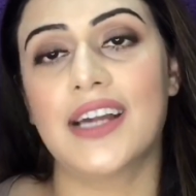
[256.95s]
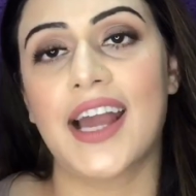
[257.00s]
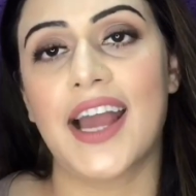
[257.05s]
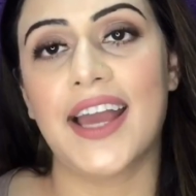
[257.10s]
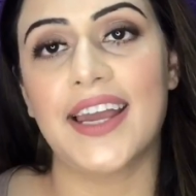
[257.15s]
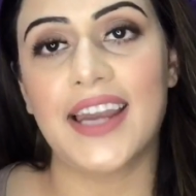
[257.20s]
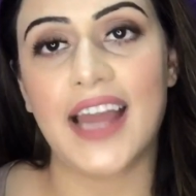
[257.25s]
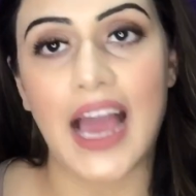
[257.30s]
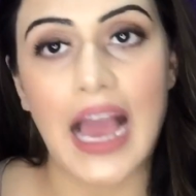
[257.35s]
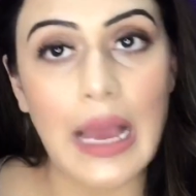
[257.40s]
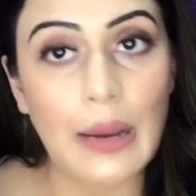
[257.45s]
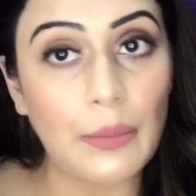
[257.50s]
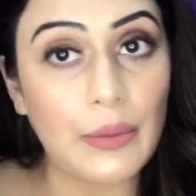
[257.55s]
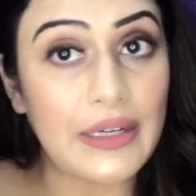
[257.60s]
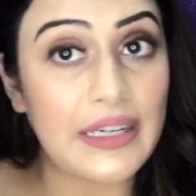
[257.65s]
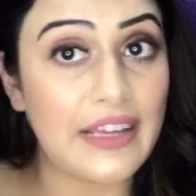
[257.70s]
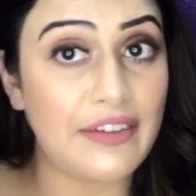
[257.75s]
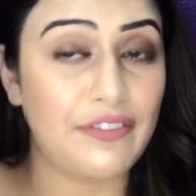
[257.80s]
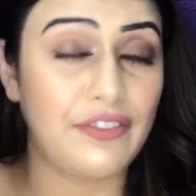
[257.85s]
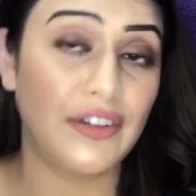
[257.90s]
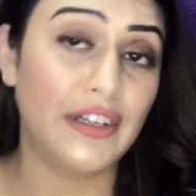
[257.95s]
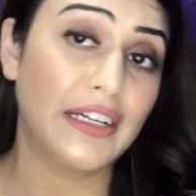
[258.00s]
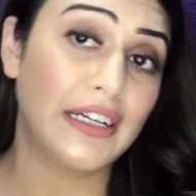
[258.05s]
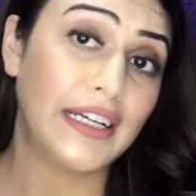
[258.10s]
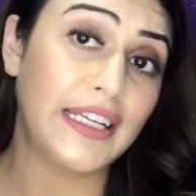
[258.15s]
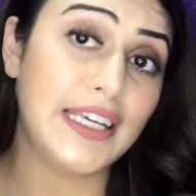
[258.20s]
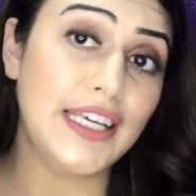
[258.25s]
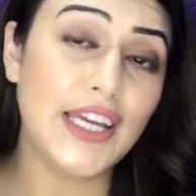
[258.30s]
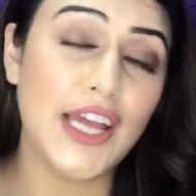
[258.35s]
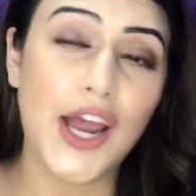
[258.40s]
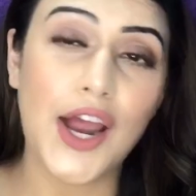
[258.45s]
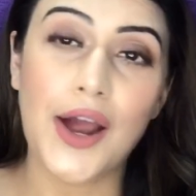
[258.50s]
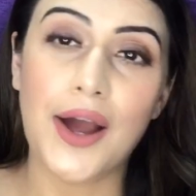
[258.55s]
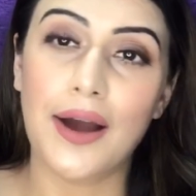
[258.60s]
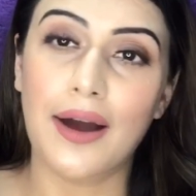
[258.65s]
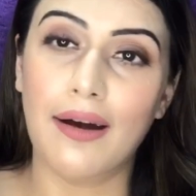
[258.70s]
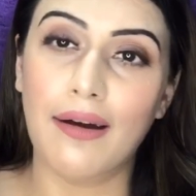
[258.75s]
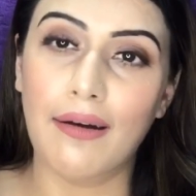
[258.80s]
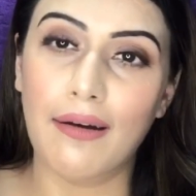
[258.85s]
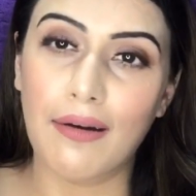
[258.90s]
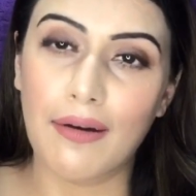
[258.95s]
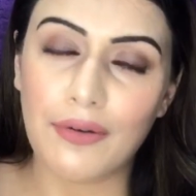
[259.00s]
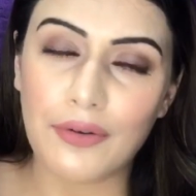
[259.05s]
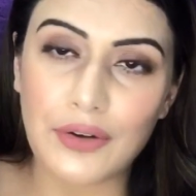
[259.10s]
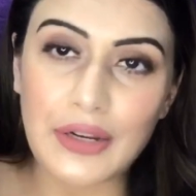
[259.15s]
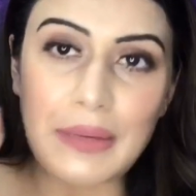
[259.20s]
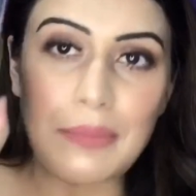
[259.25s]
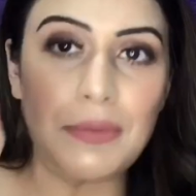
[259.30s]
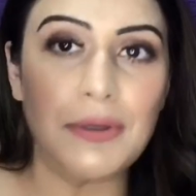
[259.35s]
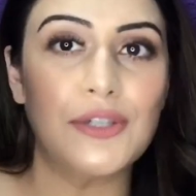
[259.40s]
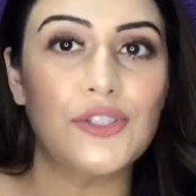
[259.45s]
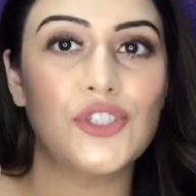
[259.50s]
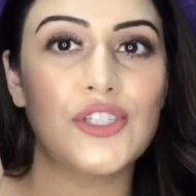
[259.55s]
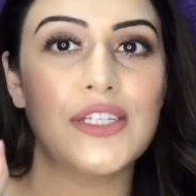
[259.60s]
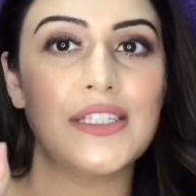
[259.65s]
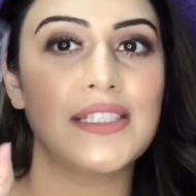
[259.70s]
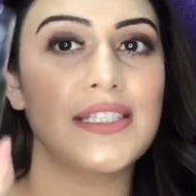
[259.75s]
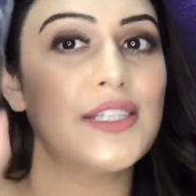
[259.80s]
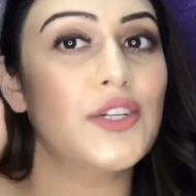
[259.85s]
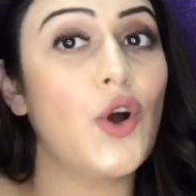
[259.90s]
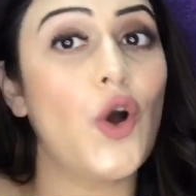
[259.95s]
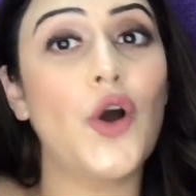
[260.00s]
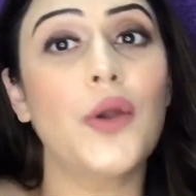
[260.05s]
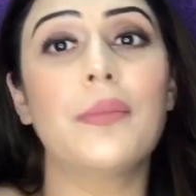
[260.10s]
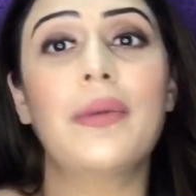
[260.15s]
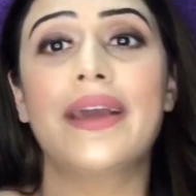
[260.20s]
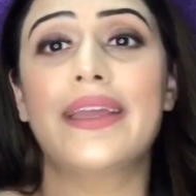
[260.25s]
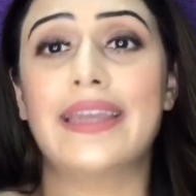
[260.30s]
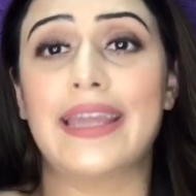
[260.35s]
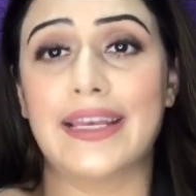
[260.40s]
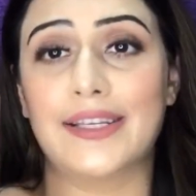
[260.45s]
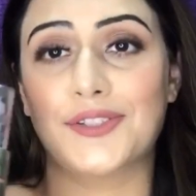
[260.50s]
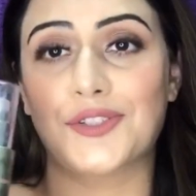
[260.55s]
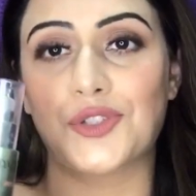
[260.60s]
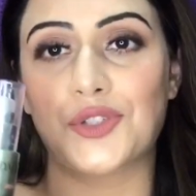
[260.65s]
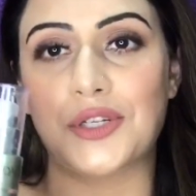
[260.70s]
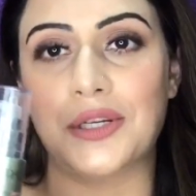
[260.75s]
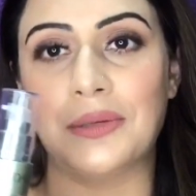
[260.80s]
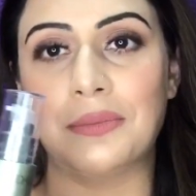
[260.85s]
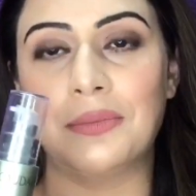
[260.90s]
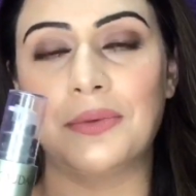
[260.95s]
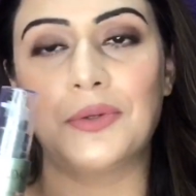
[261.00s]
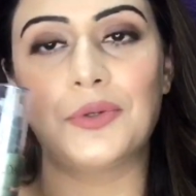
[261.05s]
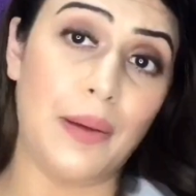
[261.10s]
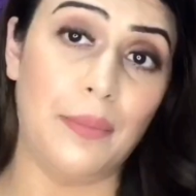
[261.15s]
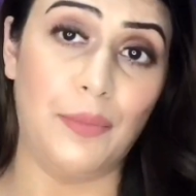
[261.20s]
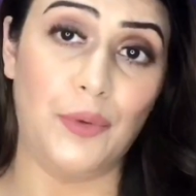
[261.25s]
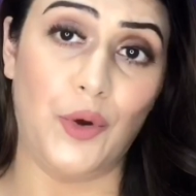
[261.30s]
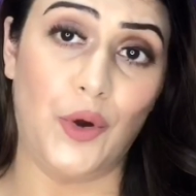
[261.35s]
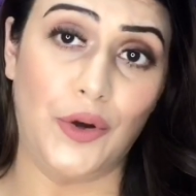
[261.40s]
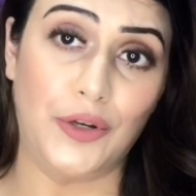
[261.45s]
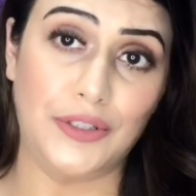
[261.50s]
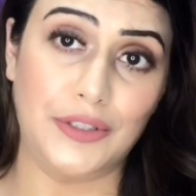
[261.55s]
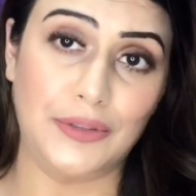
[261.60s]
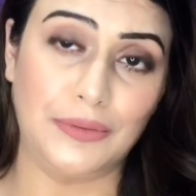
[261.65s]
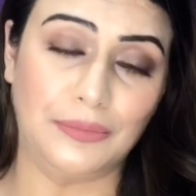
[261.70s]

and I would definitely uh, repurchase it on my next trip abroad